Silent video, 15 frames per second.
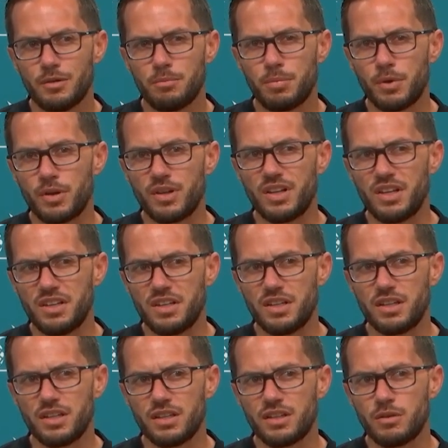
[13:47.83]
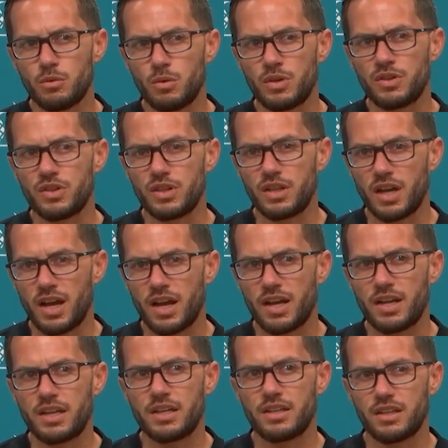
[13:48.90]
but with a
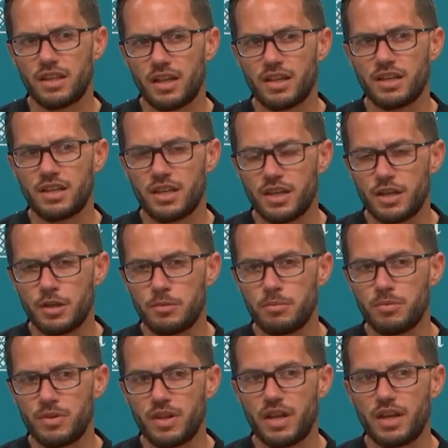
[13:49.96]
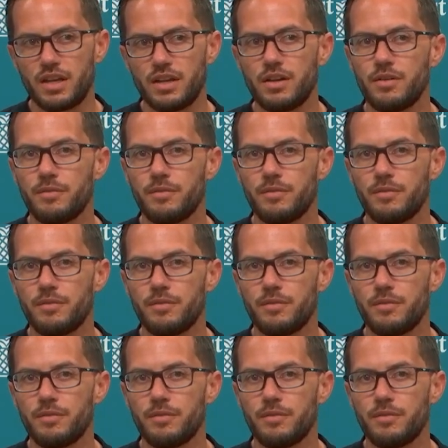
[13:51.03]
guy like him that